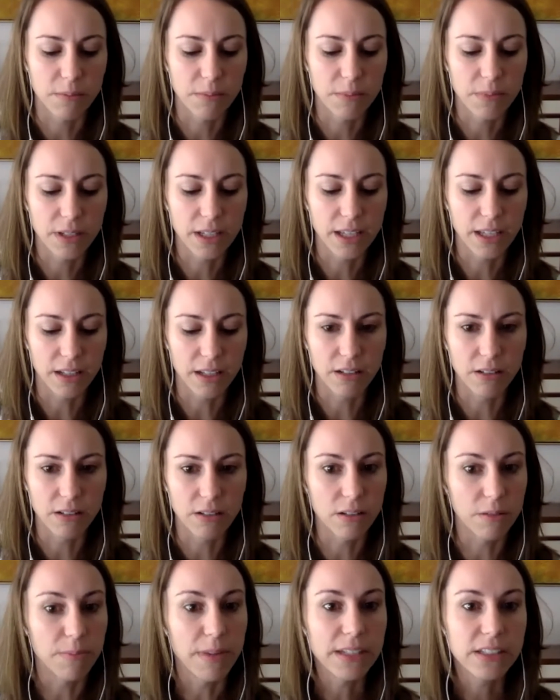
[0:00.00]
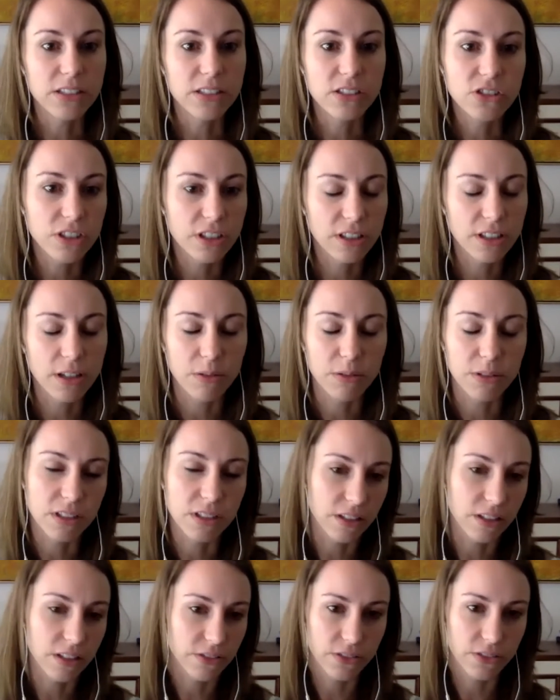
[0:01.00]
in the messaging that we
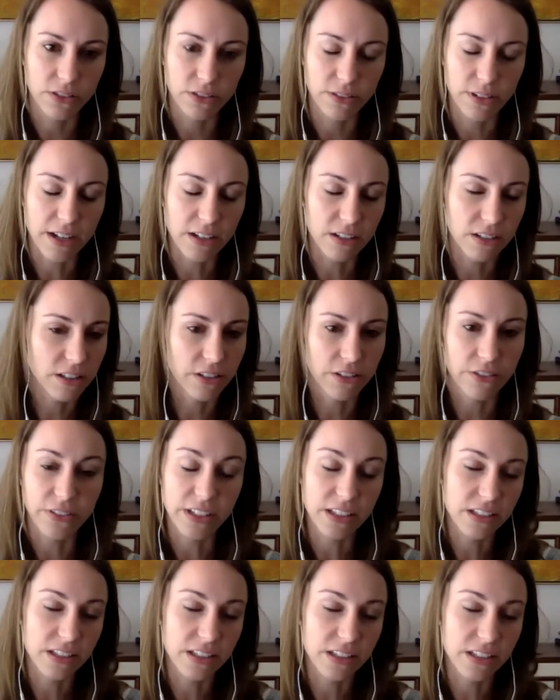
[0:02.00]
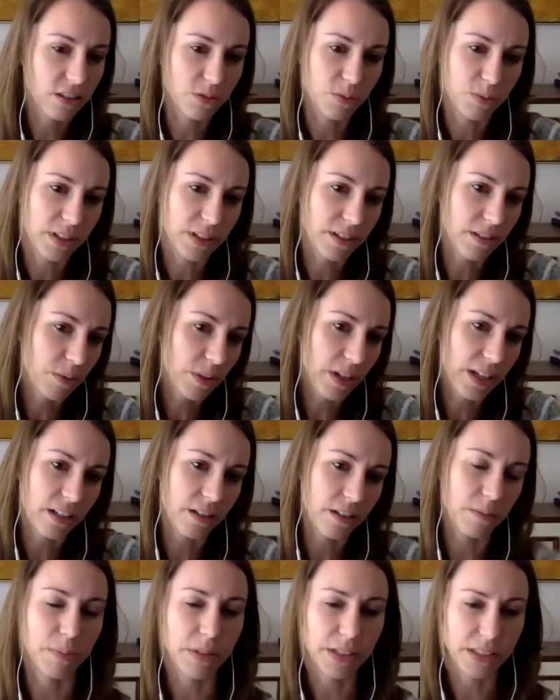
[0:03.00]
deliver around the events, because we had
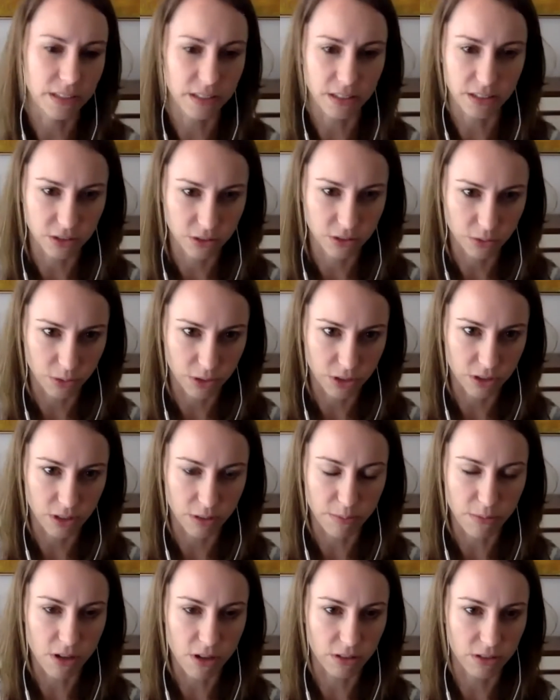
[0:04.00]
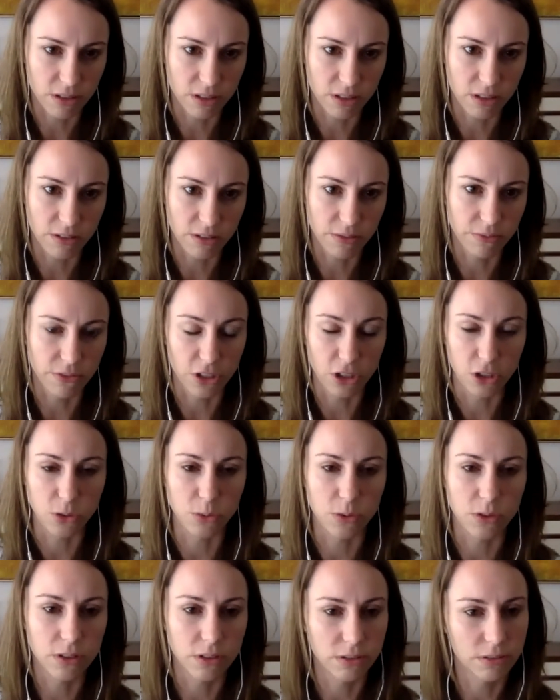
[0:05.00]
to basically switch them all to
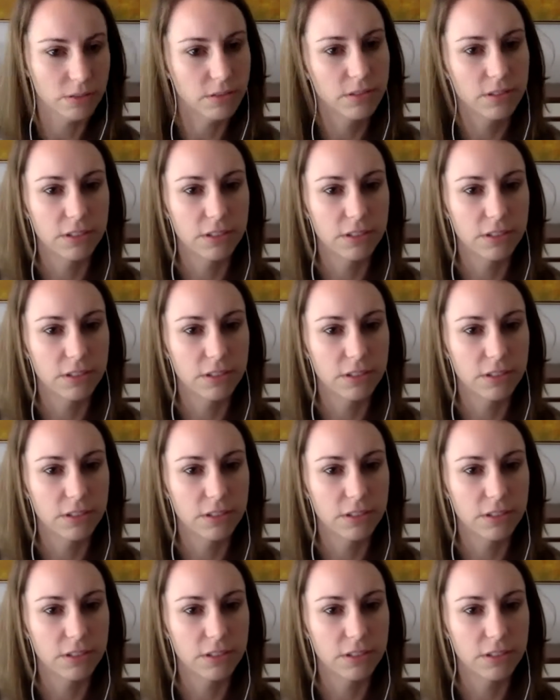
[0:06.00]
virtual,